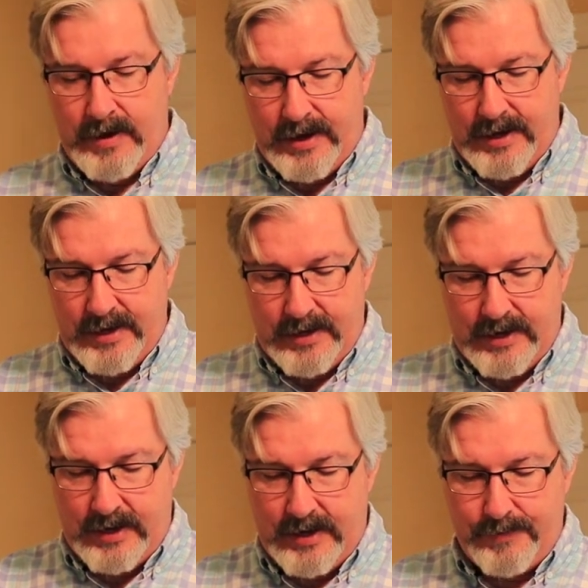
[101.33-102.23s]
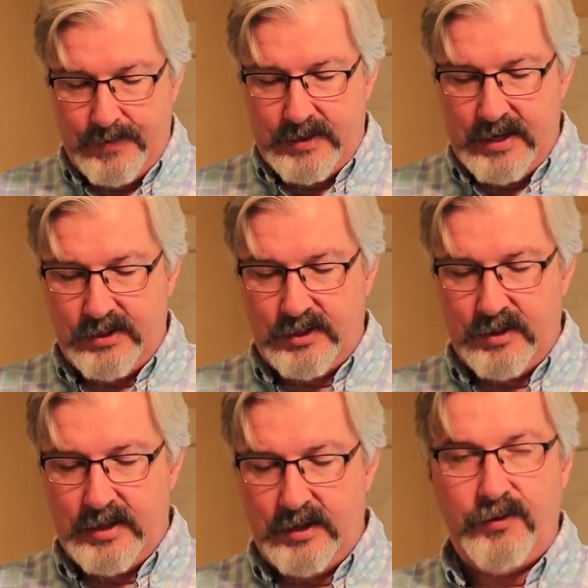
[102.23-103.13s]
and
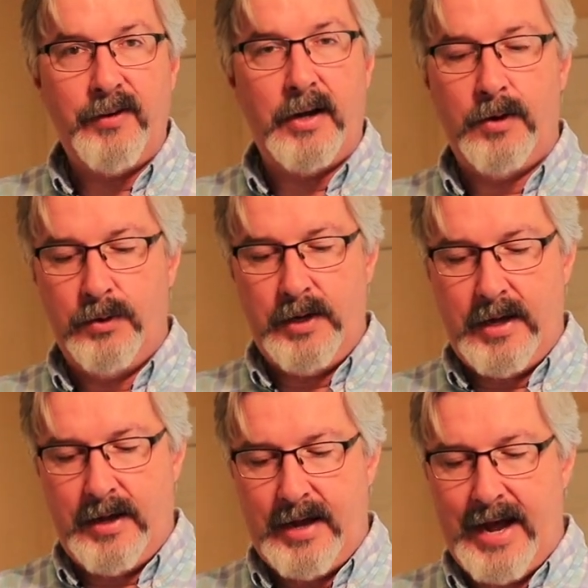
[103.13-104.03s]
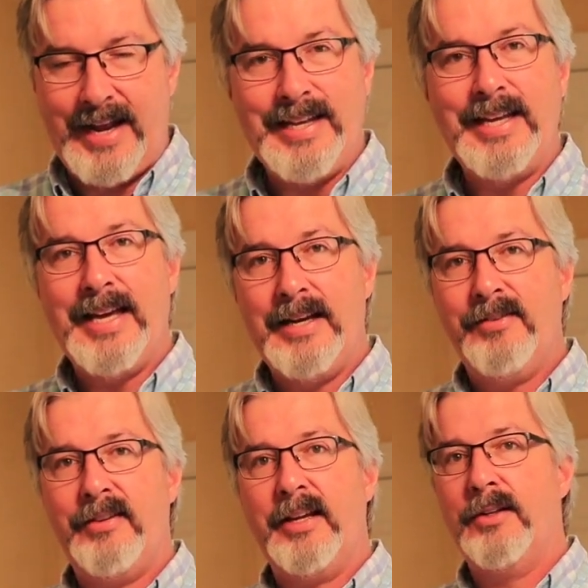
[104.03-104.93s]
this phone I can get a
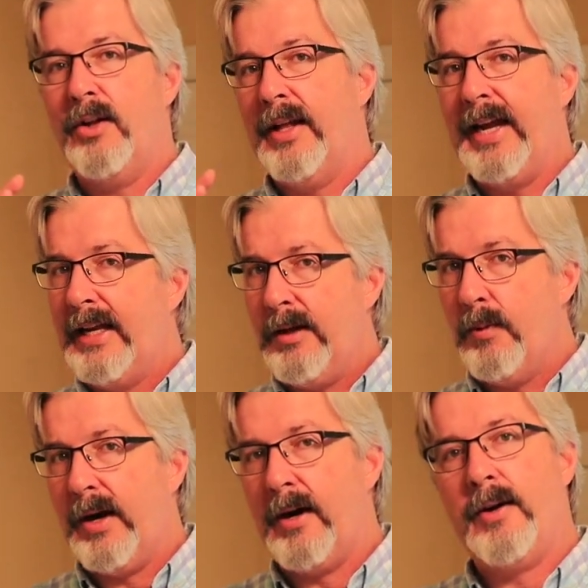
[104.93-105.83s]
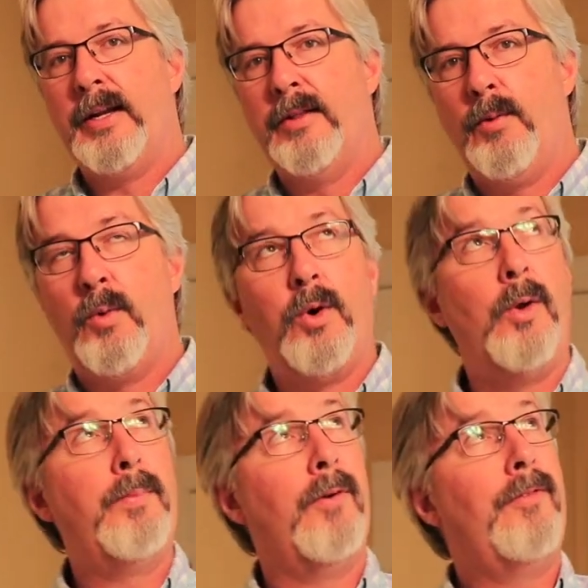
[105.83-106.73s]
signal anywhere in the
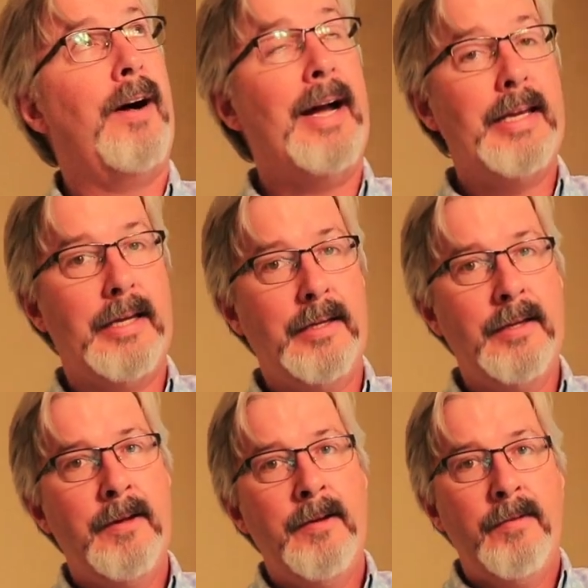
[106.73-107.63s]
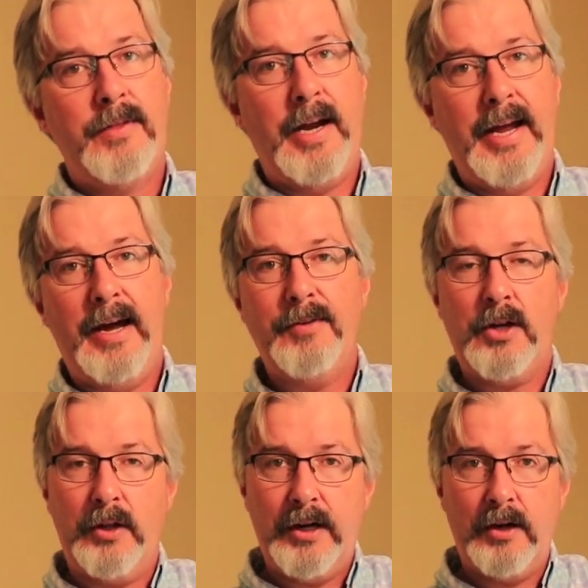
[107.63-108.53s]
world, provided that I have a
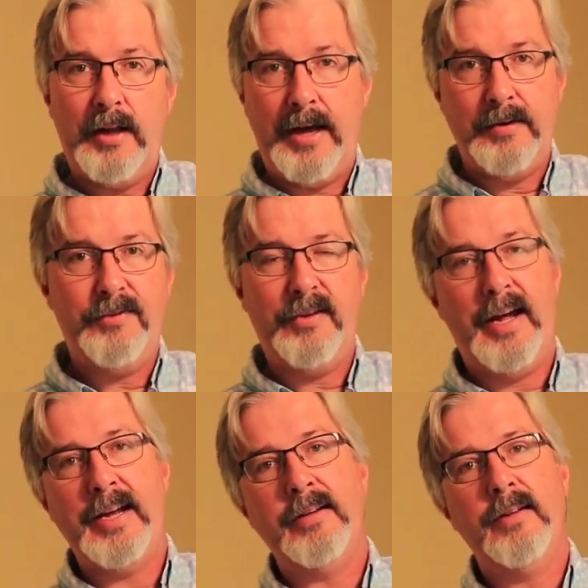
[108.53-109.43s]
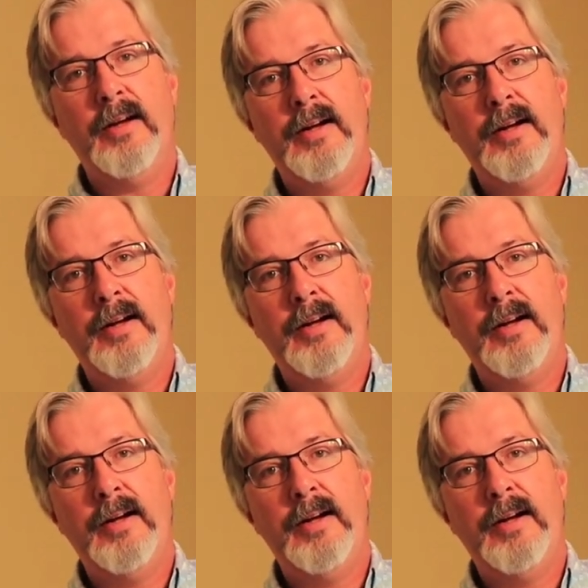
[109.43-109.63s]
clear line of sight